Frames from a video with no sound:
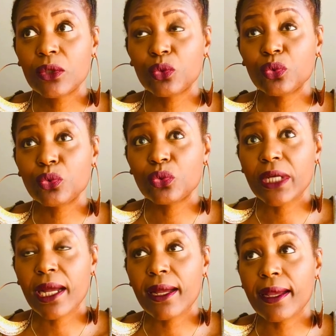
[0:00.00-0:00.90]
oh
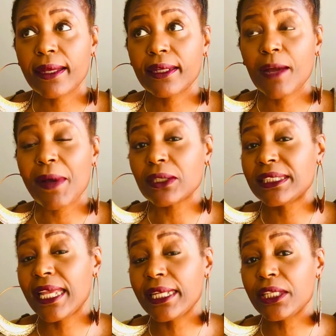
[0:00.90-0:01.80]
God, about
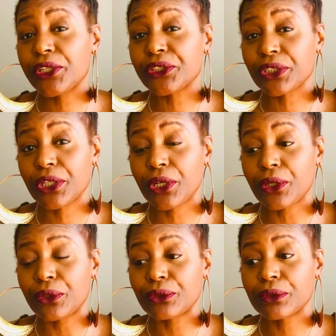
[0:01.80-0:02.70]
10 years
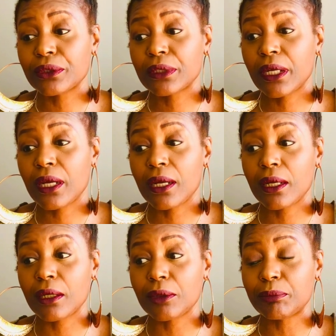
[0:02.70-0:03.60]
ago.
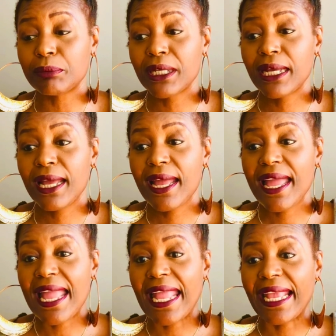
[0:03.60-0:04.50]
And
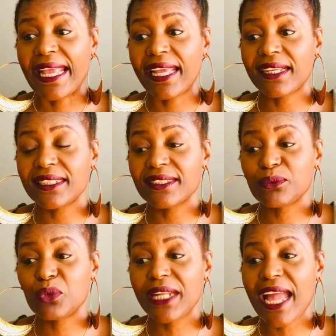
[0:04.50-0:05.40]

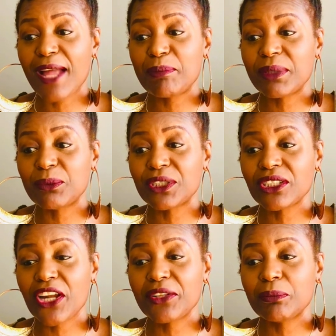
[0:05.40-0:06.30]
what
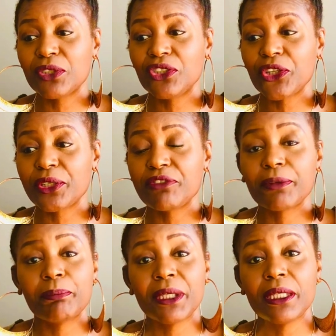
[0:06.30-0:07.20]
started the journey for
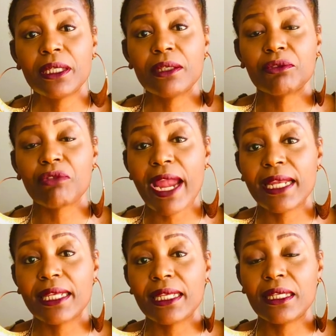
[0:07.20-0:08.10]
me
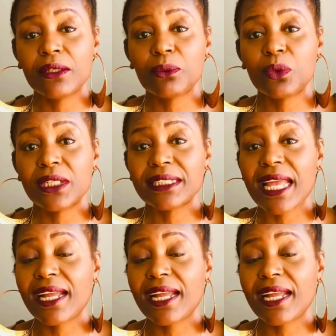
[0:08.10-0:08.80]
writing was I